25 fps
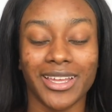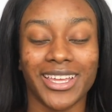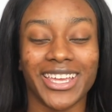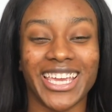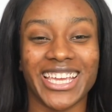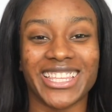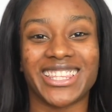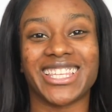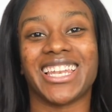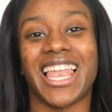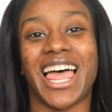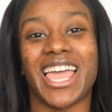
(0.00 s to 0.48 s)

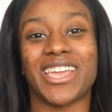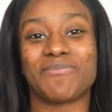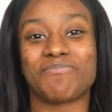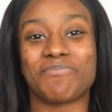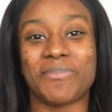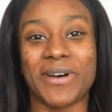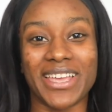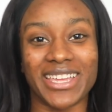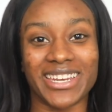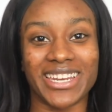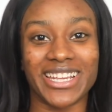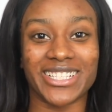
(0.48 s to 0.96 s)
hit the like
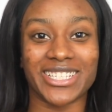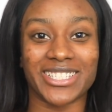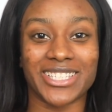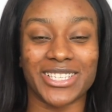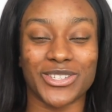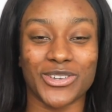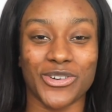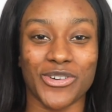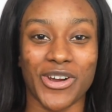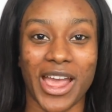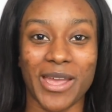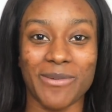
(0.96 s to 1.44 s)
button, hit the
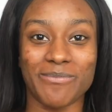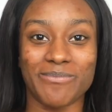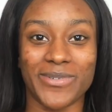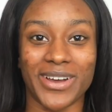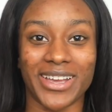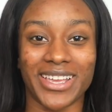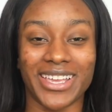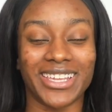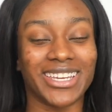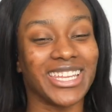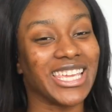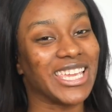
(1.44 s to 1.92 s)
subscribe
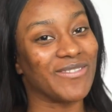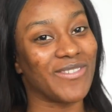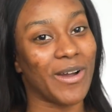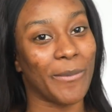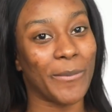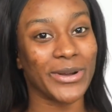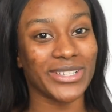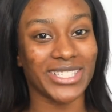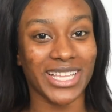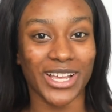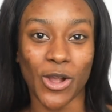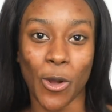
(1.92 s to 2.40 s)
button, y
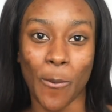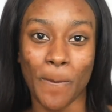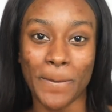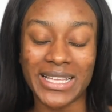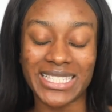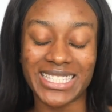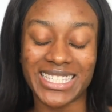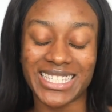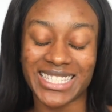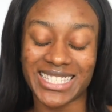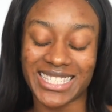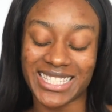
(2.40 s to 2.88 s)
vamos a
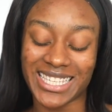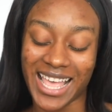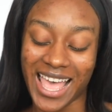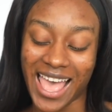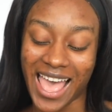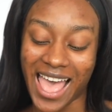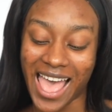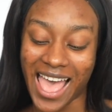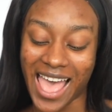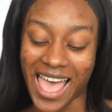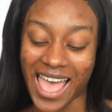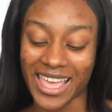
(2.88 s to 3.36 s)

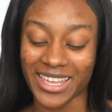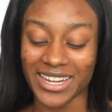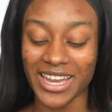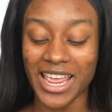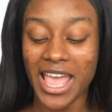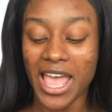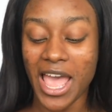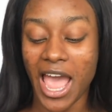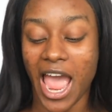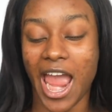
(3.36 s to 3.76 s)
comenzar.